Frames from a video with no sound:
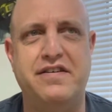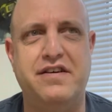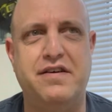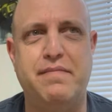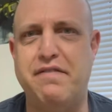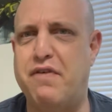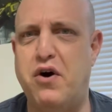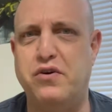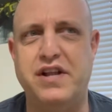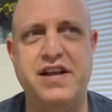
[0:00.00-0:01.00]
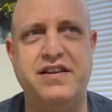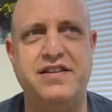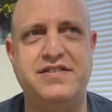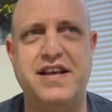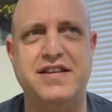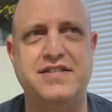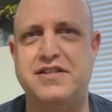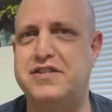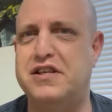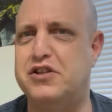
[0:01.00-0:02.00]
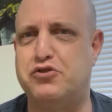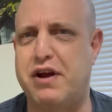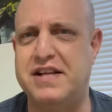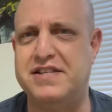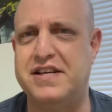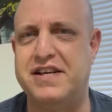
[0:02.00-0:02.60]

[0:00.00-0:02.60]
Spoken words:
on my phone, and it says it's still in transit,